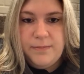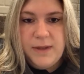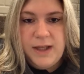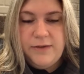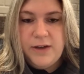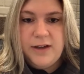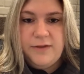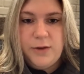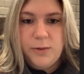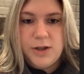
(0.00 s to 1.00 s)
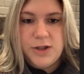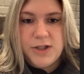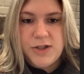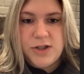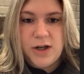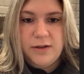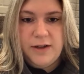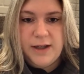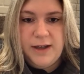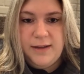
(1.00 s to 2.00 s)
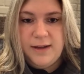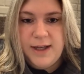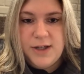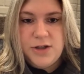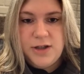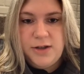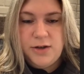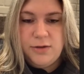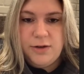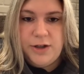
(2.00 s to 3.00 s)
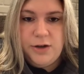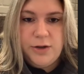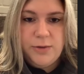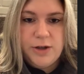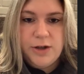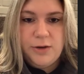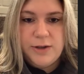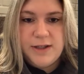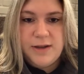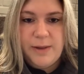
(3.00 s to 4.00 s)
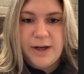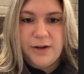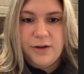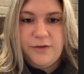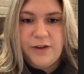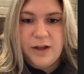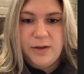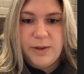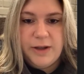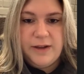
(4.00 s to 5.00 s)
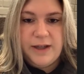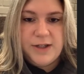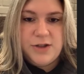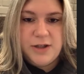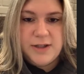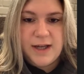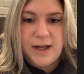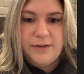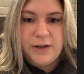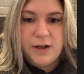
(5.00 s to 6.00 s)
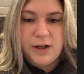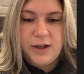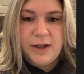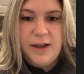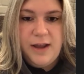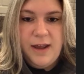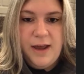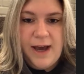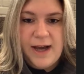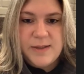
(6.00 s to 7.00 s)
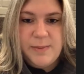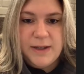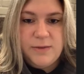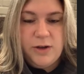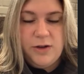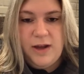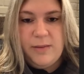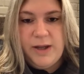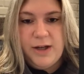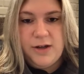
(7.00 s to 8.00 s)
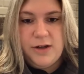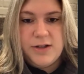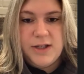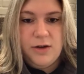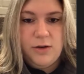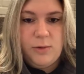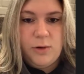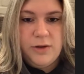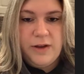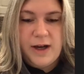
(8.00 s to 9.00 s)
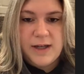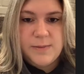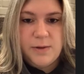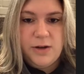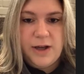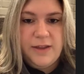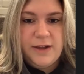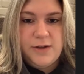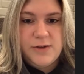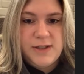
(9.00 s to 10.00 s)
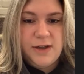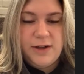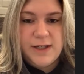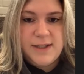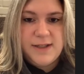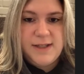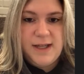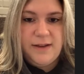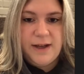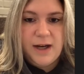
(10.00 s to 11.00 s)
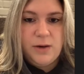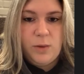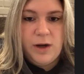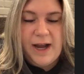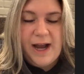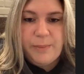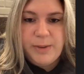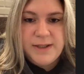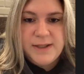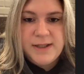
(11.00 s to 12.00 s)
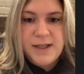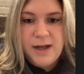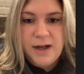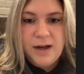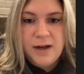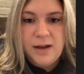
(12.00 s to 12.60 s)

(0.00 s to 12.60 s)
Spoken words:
Even if you want to just start like in the kitchen, you don't really know you want to go into the medical field, but the kitchen is kind of a good aspect, whether that be at a nursing home or the hospital. I think you still get to see like kind of what happens there.